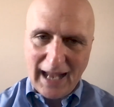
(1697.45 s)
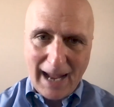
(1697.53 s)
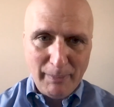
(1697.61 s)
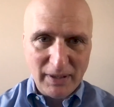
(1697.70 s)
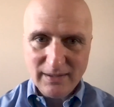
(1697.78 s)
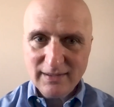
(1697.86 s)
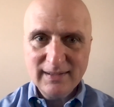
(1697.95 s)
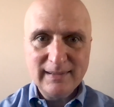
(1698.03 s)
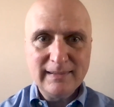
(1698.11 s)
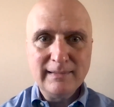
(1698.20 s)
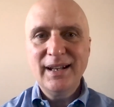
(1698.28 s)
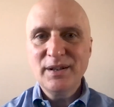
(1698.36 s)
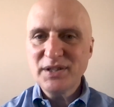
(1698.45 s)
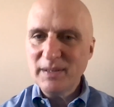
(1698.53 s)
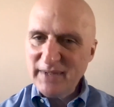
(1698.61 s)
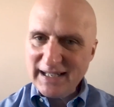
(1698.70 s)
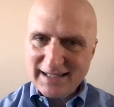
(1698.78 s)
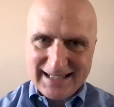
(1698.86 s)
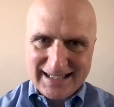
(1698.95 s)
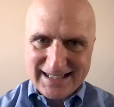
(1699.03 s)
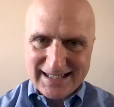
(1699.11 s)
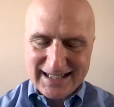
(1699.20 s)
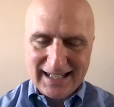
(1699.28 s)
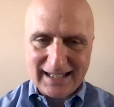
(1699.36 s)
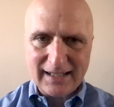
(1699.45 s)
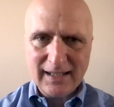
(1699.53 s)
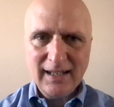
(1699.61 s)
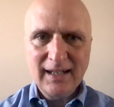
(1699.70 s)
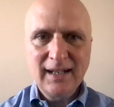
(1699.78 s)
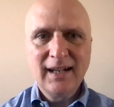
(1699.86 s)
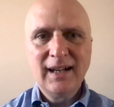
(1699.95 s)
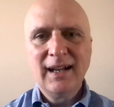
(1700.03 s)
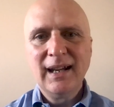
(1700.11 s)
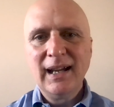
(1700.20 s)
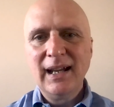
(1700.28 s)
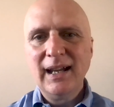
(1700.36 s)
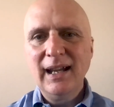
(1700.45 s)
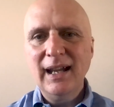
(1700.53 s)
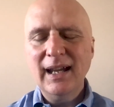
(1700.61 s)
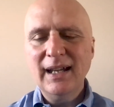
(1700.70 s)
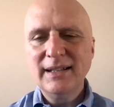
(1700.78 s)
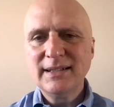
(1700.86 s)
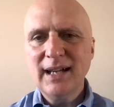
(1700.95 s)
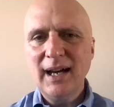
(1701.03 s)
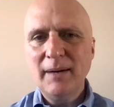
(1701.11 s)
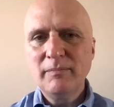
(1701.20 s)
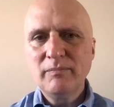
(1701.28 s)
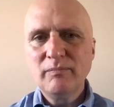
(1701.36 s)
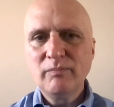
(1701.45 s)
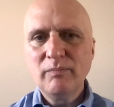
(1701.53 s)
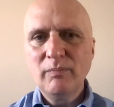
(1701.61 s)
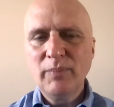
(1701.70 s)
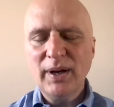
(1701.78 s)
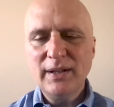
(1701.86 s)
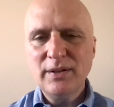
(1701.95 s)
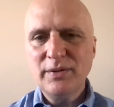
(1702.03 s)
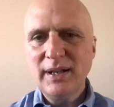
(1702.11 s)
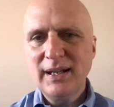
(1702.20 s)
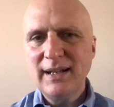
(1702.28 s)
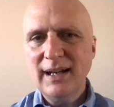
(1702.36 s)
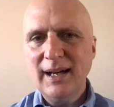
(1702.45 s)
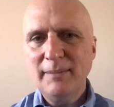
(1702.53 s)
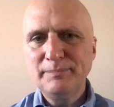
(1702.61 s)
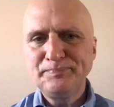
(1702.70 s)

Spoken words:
happened. Some things didn't stick. And, but I do think,